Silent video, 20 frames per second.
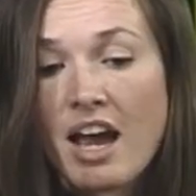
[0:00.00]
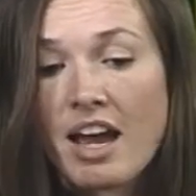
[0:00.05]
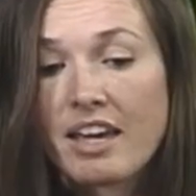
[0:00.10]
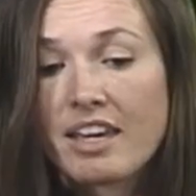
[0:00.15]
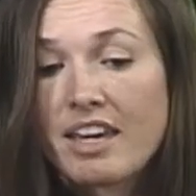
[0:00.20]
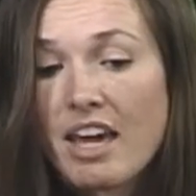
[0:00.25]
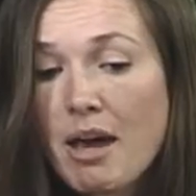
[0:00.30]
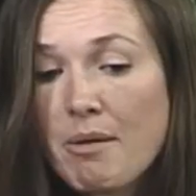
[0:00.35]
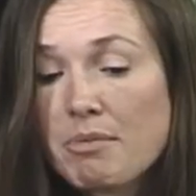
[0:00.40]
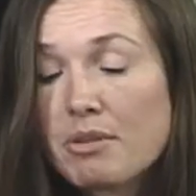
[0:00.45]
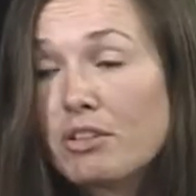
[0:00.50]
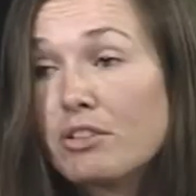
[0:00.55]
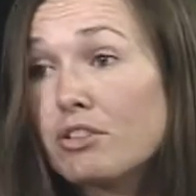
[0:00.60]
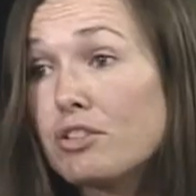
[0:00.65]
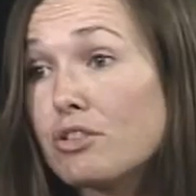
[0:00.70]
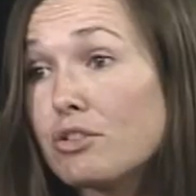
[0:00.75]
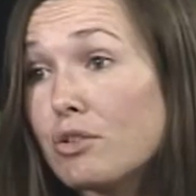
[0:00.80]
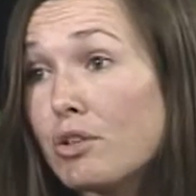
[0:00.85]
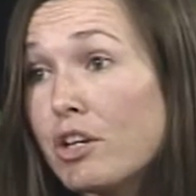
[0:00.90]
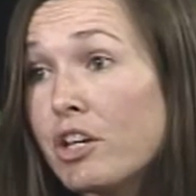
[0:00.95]
chemical
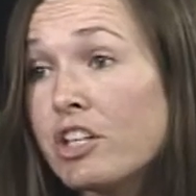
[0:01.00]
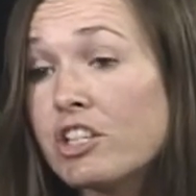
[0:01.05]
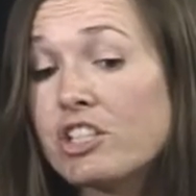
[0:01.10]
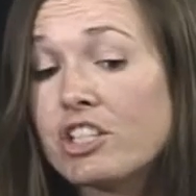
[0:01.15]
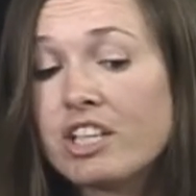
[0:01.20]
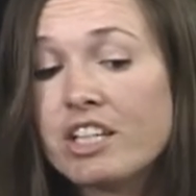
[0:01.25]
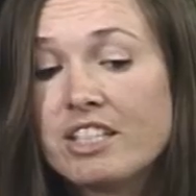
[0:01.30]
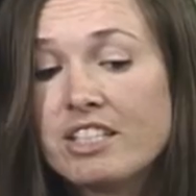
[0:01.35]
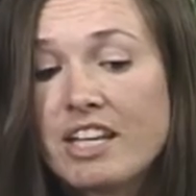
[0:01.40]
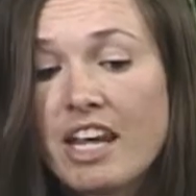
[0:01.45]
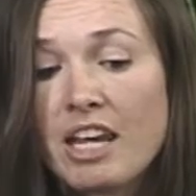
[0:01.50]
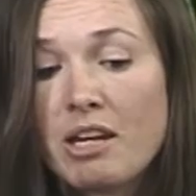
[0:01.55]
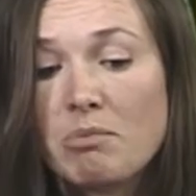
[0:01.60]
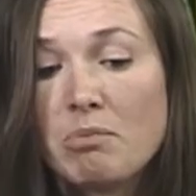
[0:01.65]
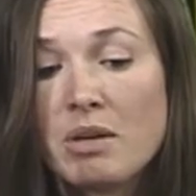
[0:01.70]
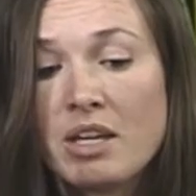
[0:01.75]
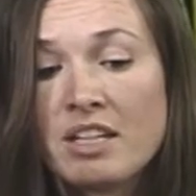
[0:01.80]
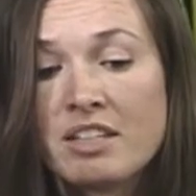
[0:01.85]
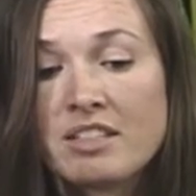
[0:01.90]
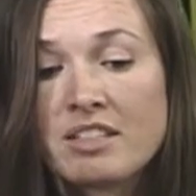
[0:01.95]
storage
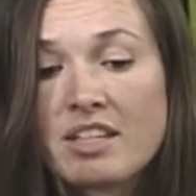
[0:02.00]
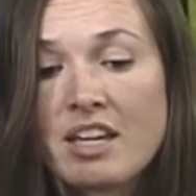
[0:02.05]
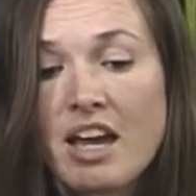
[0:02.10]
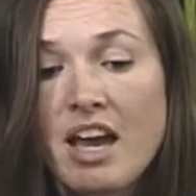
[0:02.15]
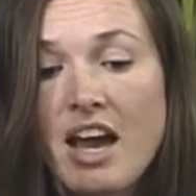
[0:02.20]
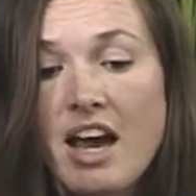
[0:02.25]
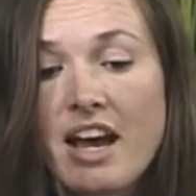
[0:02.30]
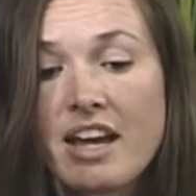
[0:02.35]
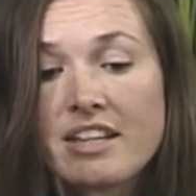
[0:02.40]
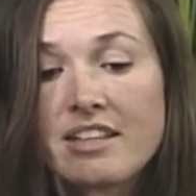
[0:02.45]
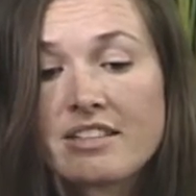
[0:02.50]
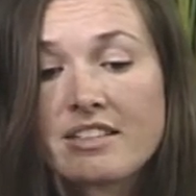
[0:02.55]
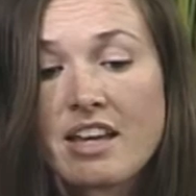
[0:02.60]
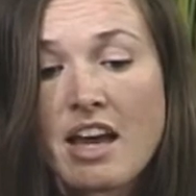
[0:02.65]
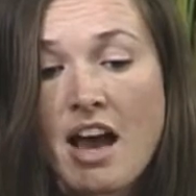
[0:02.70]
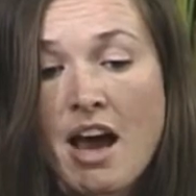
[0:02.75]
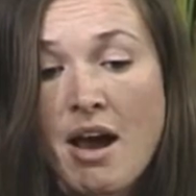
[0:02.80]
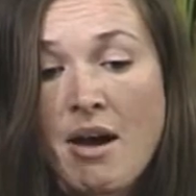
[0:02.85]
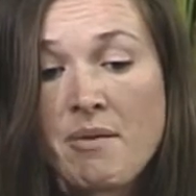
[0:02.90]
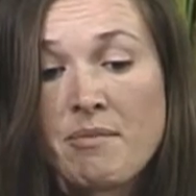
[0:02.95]
containment,
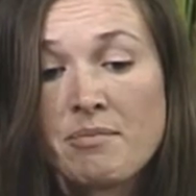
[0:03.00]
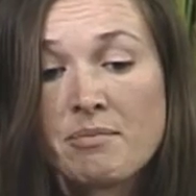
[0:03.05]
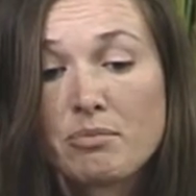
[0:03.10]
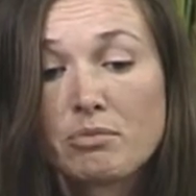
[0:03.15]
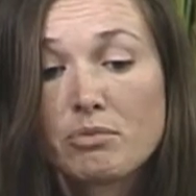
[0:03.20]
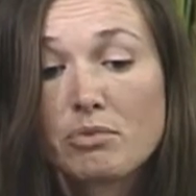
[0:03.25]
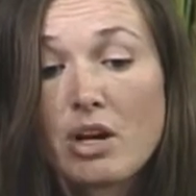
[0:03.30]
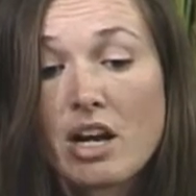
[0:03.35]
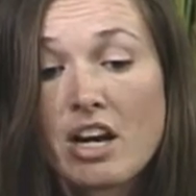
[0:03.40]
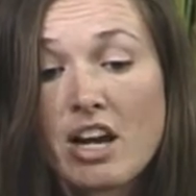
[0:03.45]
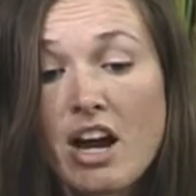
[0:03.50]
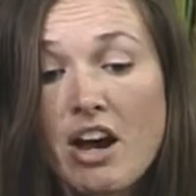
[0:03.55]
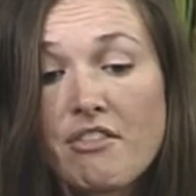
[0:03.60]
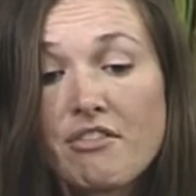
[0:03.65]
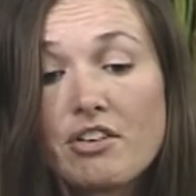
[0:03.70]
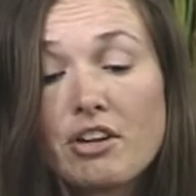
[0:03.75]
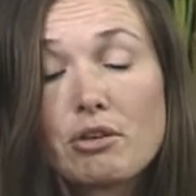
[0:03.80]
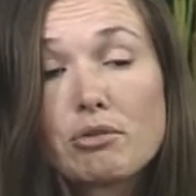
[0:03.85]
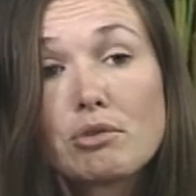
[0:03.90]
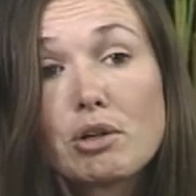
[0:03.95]

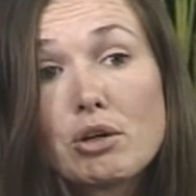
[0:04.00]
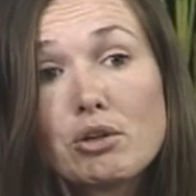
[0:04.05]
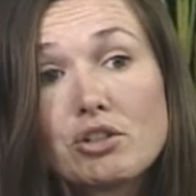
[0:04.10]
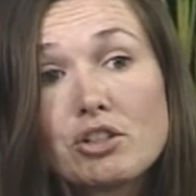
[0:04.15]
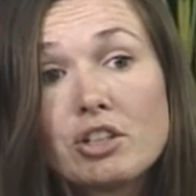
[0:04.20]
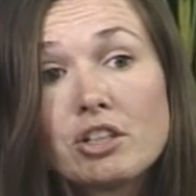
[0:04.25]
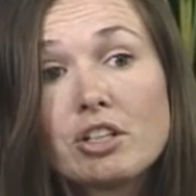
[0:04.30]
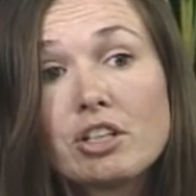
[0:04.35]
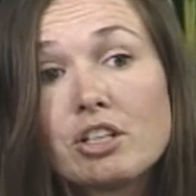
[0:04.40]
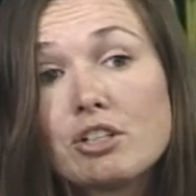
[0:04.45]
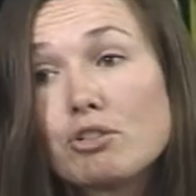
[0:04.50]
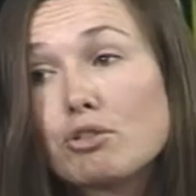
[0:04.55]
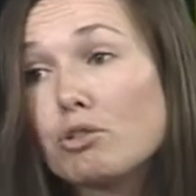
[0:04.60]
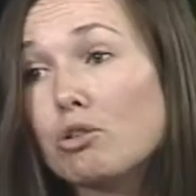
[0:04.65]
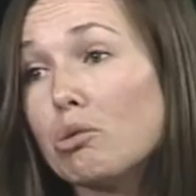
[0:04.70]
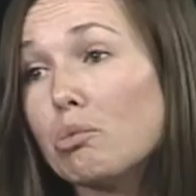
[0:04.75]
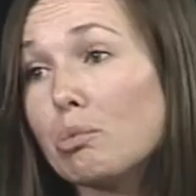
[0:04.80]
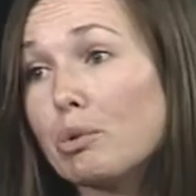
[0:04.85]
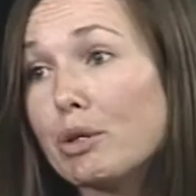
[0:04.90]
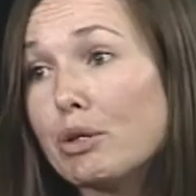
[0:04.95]
runoff and erosion
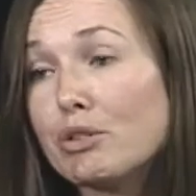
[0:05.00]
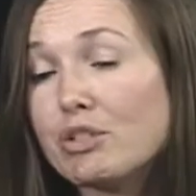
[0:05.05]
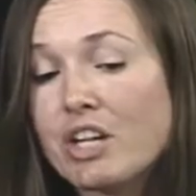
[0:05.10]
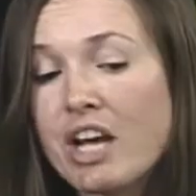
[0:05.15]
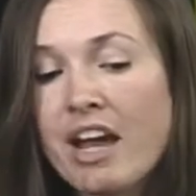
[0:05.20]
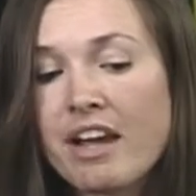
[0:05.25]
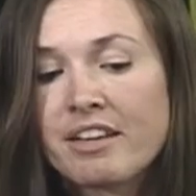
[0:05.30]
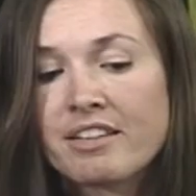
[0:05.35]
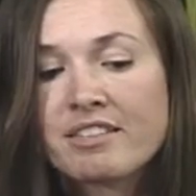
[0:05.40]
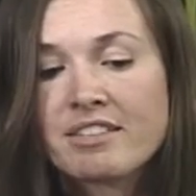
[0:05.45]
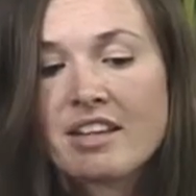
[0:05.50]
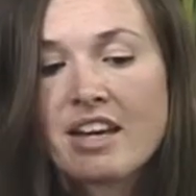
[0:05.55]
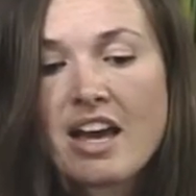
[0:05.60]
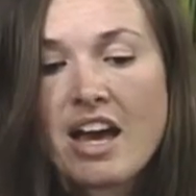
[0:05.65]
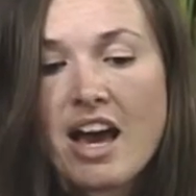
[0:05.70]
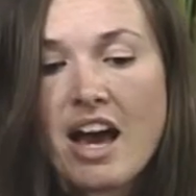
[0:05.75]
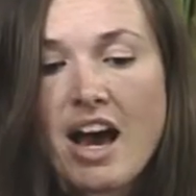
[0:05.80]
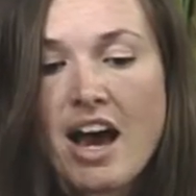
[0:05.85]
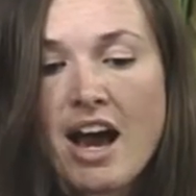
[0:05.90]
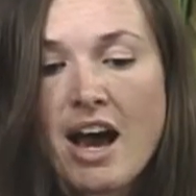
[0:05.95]
control projects,
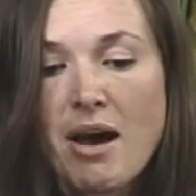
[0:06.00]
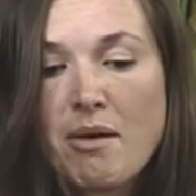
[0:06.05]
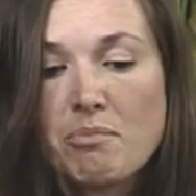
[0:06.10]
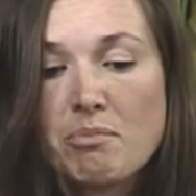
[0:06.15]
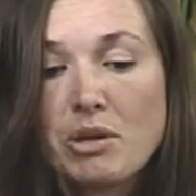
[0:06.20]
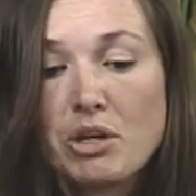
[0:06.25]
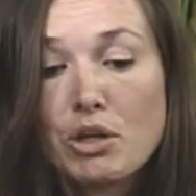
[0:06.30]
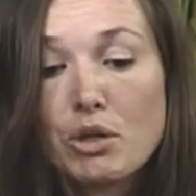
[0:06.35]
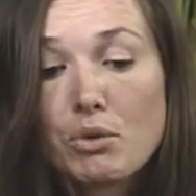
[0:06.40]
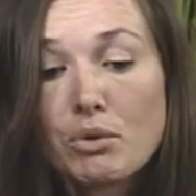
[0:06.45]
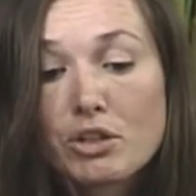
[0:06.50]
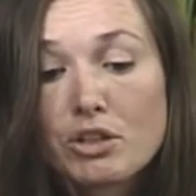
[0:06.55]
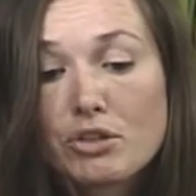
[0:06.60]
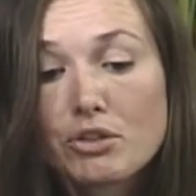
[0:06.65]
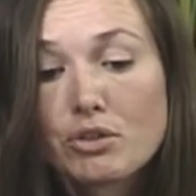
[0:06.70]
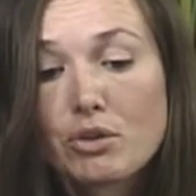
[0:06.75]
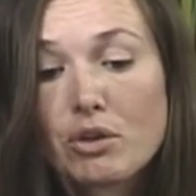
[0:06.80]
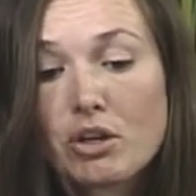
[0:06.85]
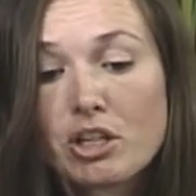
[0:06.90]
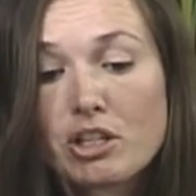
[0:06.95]
manure
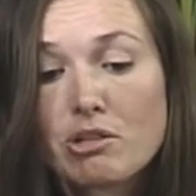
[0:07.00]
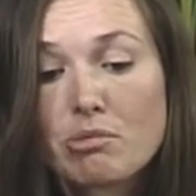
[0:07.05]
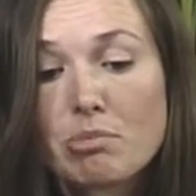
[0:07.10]
storage